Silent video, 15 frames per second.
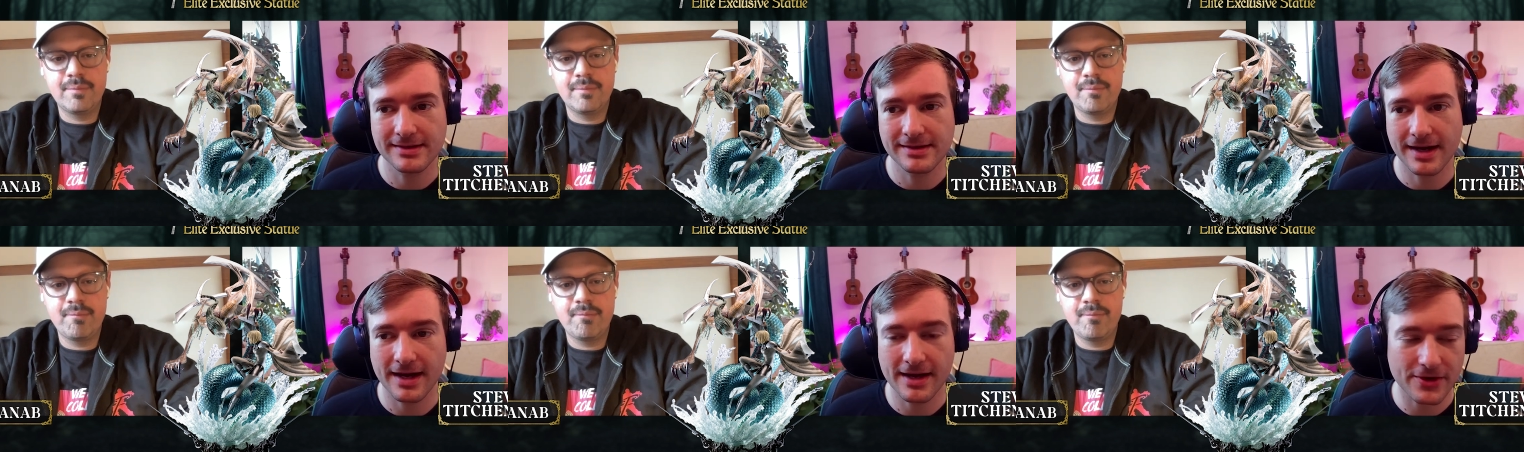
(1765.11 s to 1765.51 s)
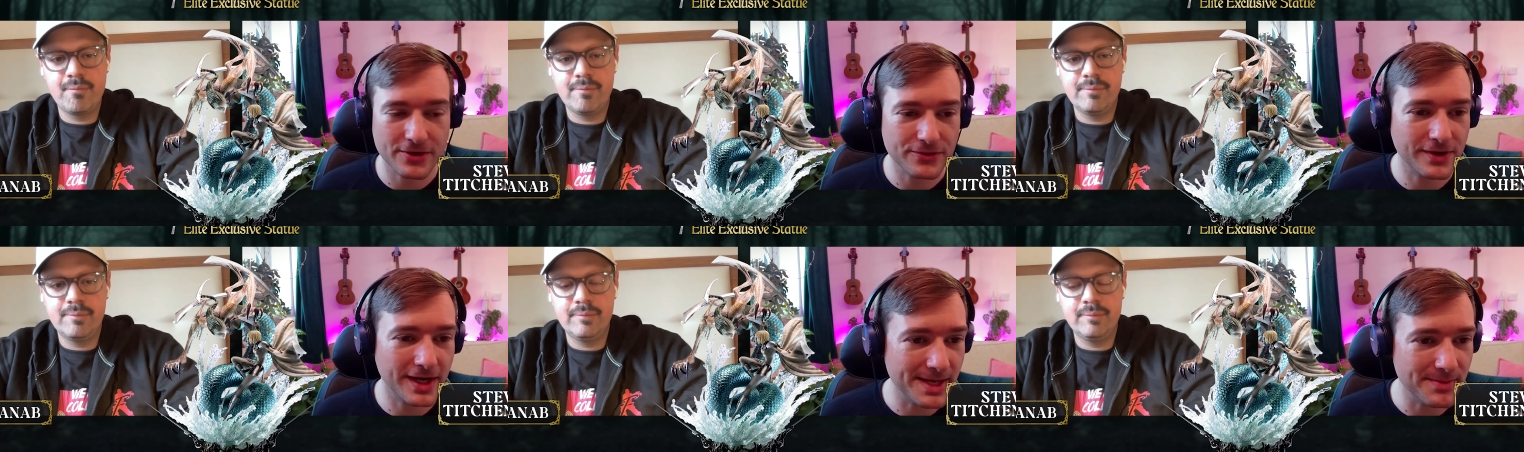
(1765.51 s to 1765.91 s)
Speaker 1: a lot
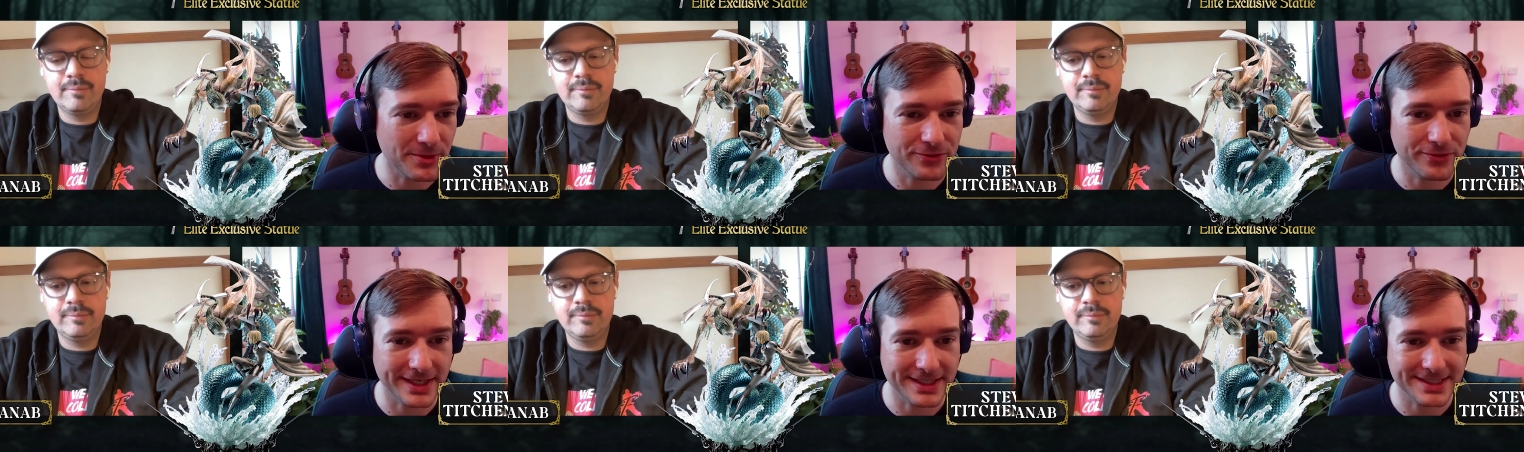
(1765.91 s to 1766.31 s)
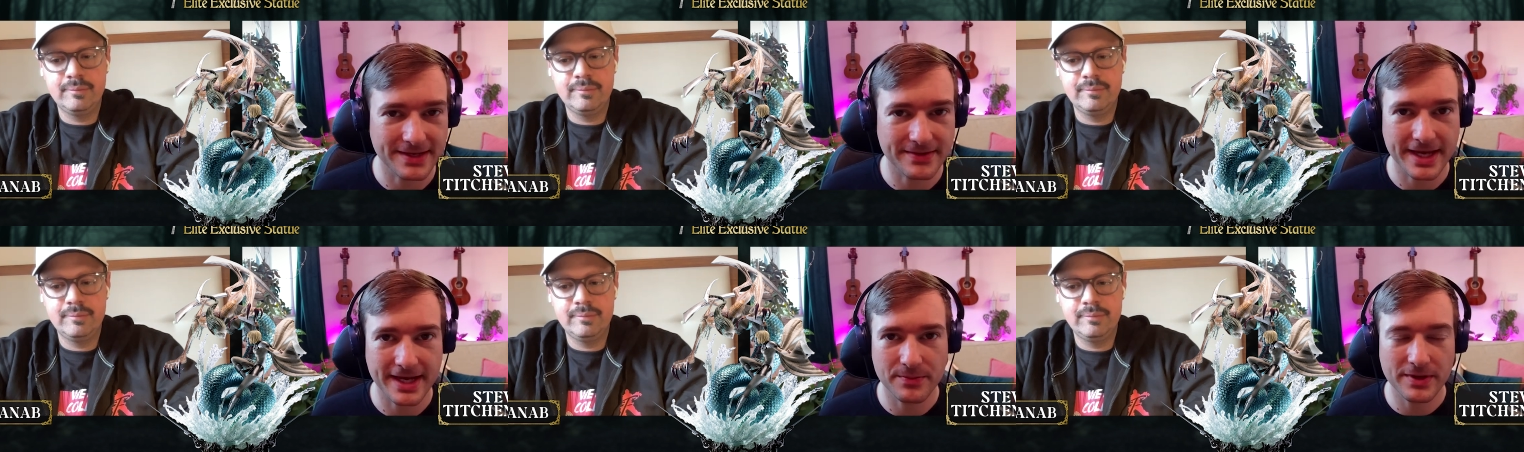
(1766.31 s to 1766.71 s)
of Claymore fans out
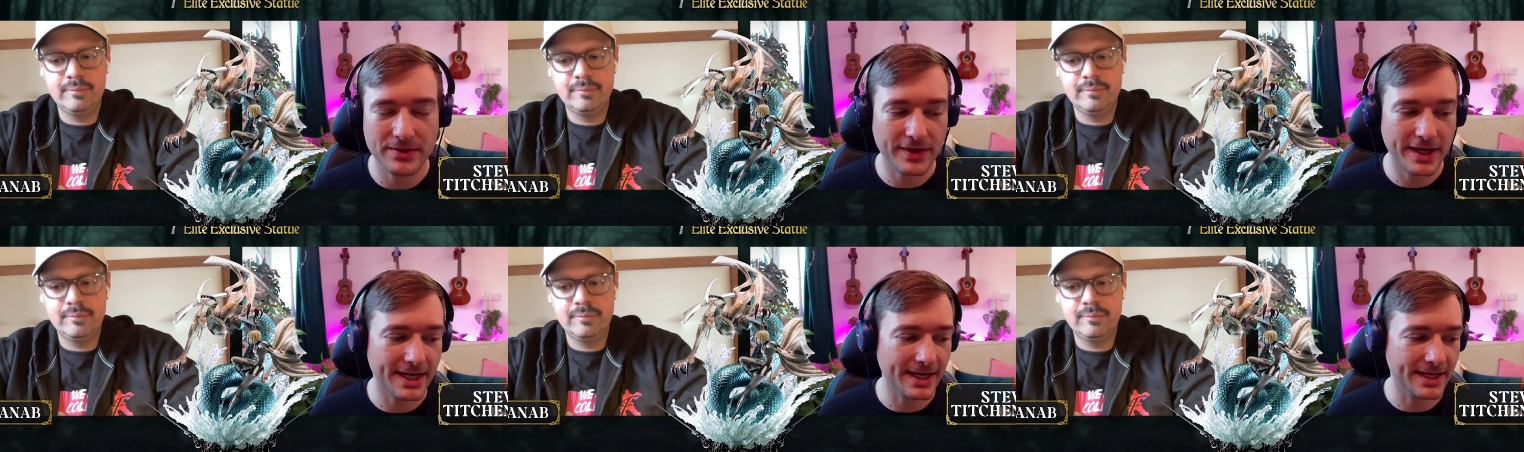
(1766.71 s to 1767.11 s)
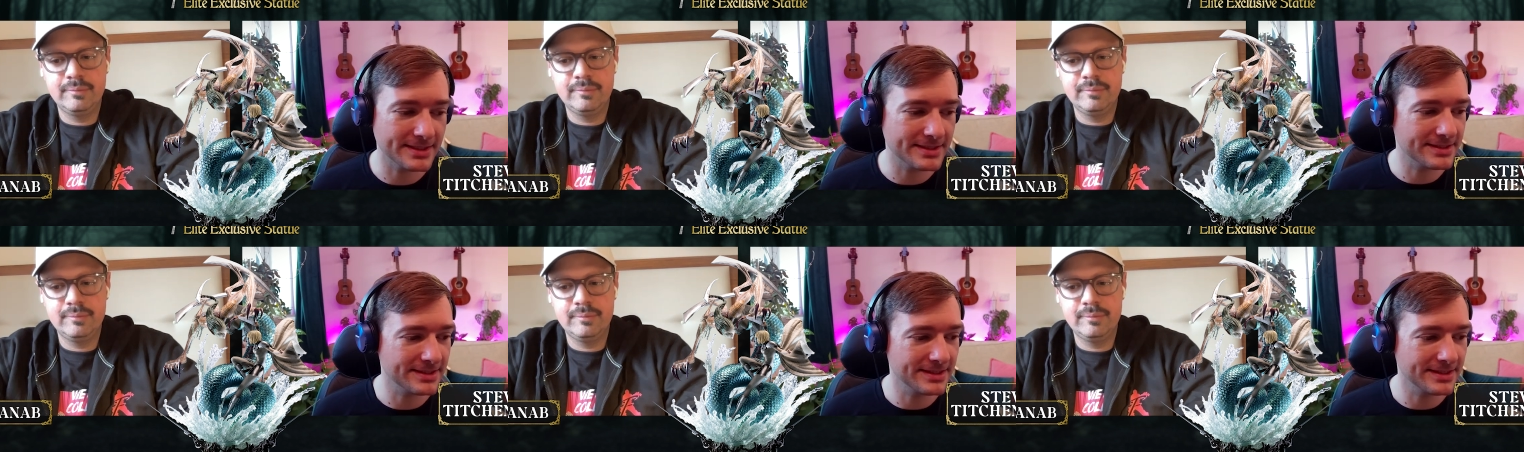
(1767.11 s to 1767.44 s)
there. We've had,